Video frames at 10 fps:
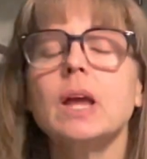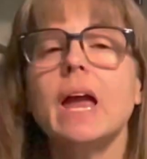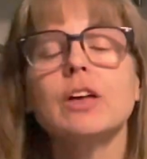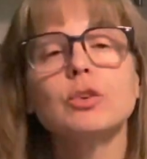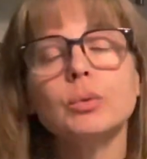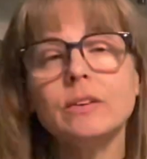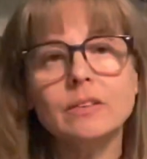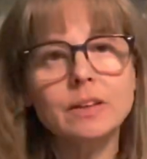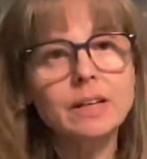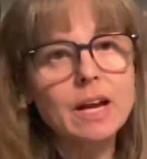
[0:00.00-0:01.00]
And the
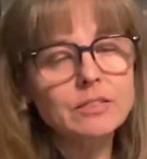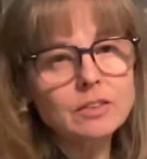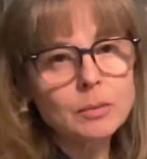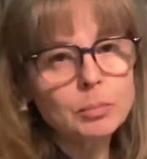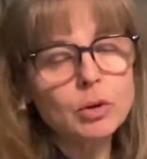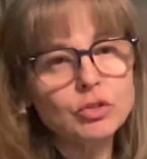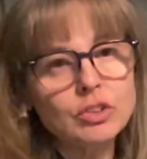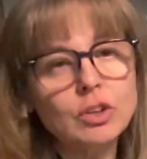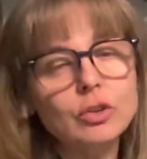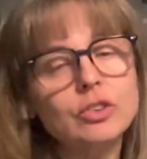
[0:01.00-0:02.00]
reason he hasn't approached
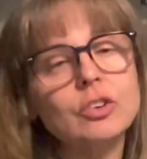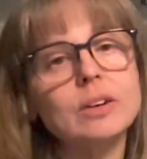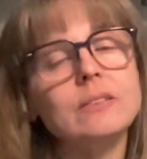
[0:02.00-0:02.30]
closer is